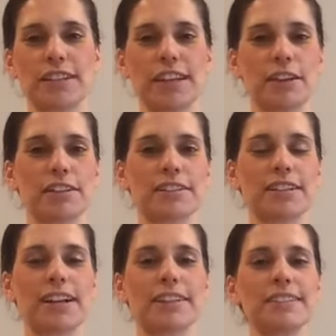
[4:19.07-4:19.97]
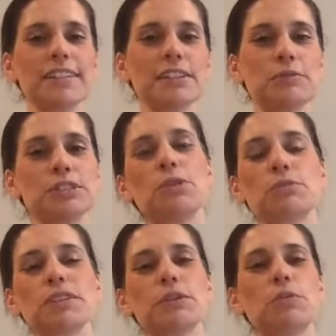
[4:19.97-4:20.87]
And ideally, we don't
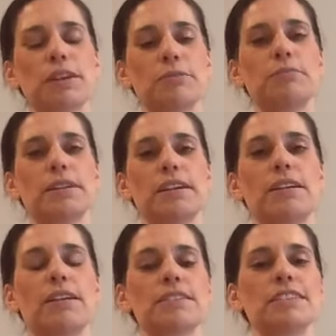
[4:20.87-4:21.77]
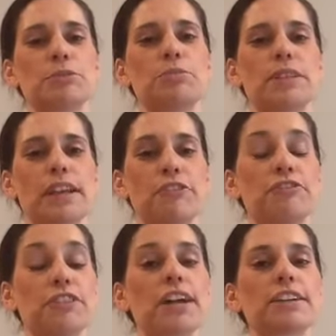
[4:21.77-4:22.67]
really want to be constantly putting out
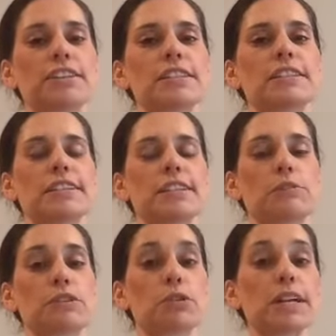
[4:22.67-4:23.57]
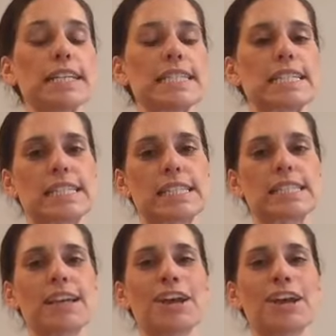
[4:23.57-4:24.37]
fires and dealing with crises.